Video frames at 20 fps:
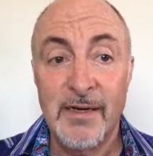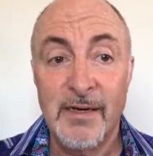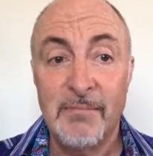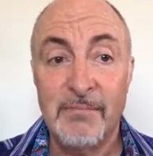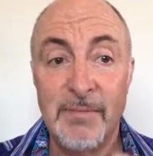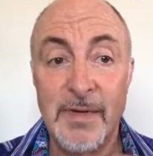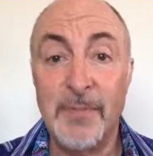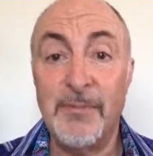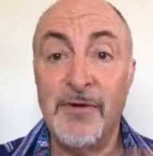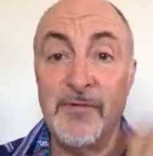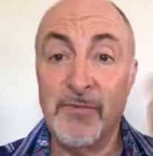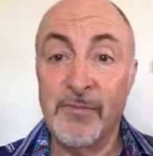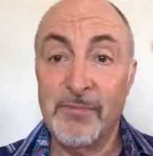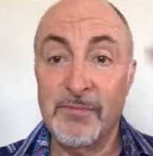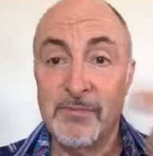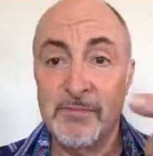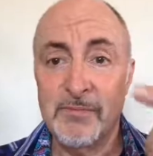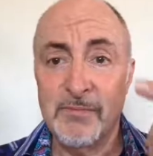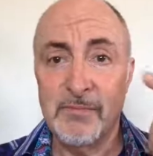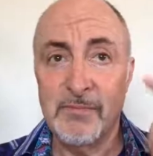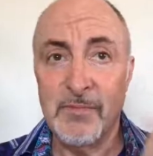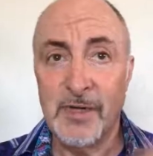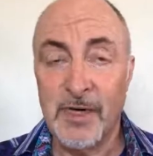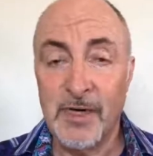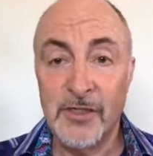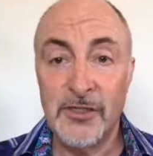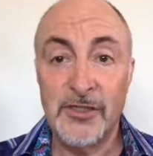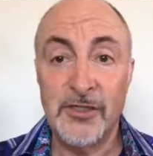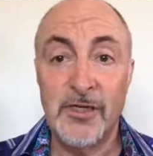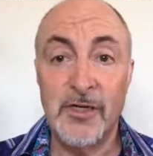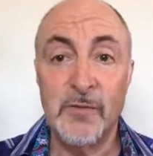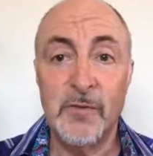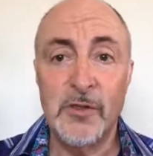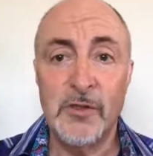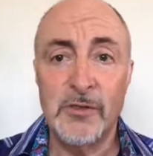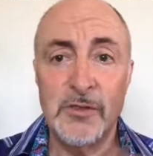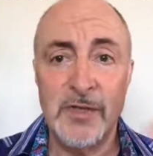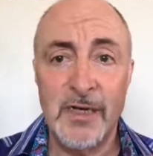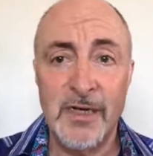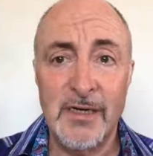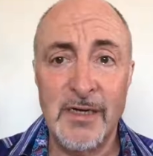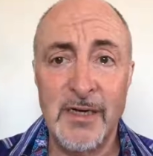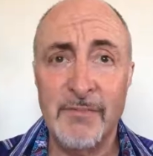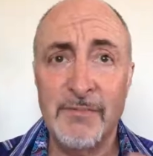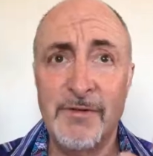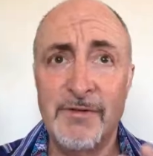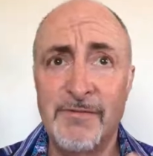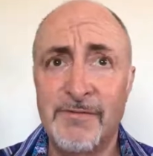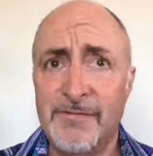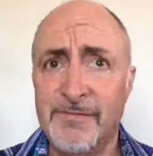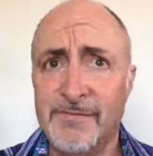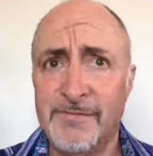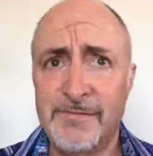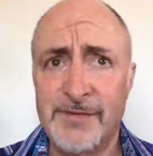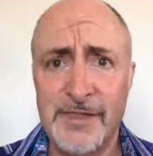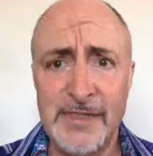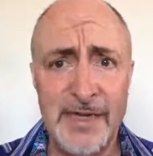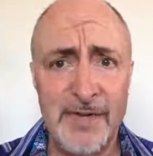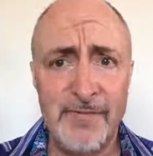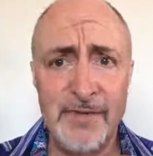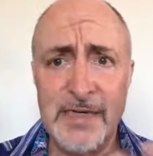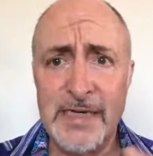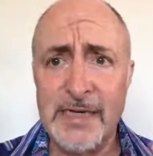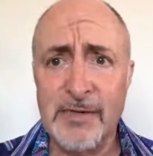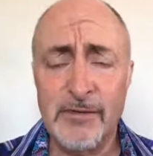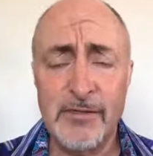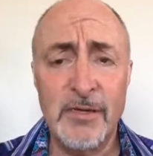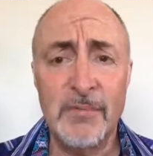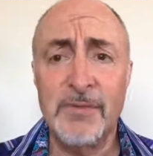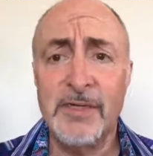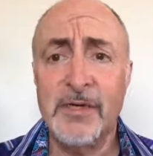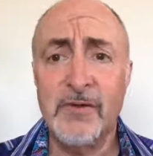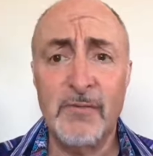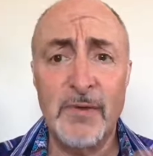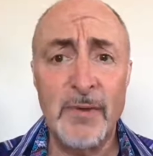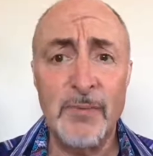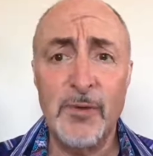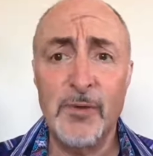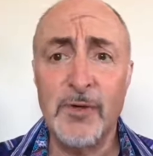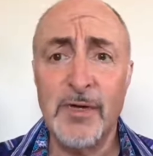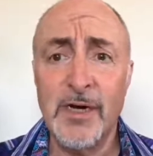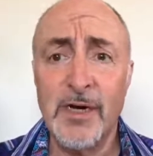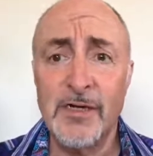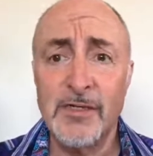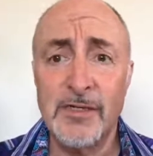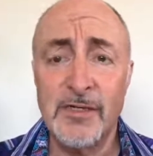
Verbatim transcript: memory from last year, which was like number 70 or something in my broadcast.